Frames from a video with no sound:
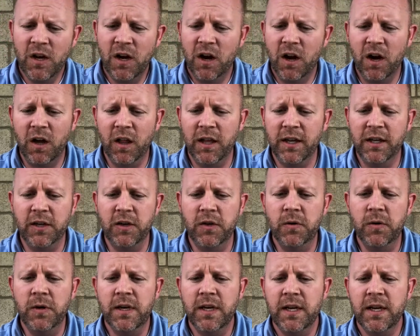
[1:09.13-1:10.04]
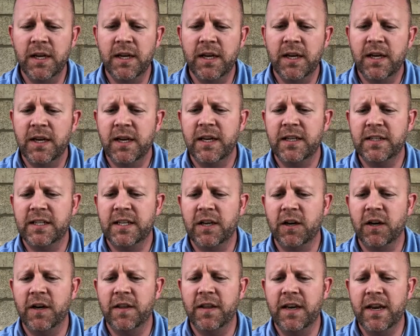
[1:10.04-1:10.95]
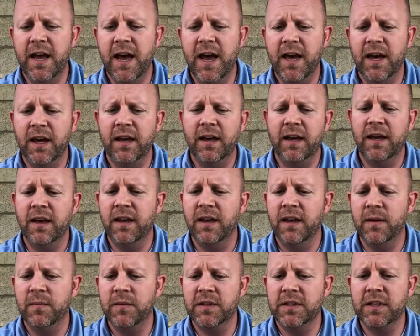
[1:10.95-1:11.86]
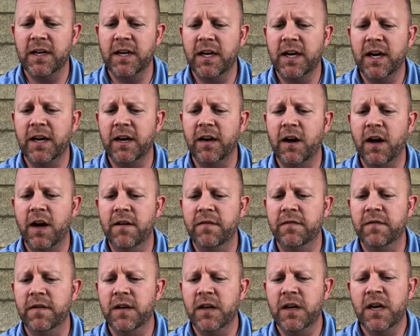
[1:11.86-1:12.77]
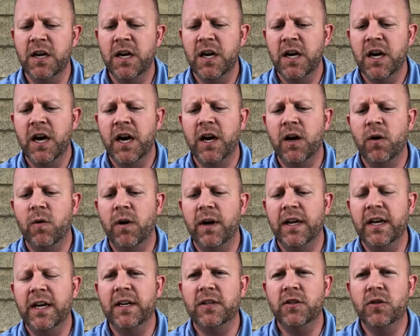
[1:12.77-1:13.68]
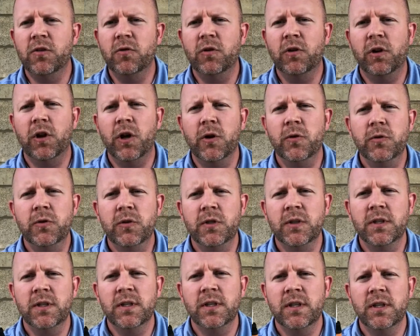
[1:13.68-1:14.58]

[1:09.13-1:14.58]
All I do is here at the neck, I'm just gonna cut it off. I don't wanna get too close.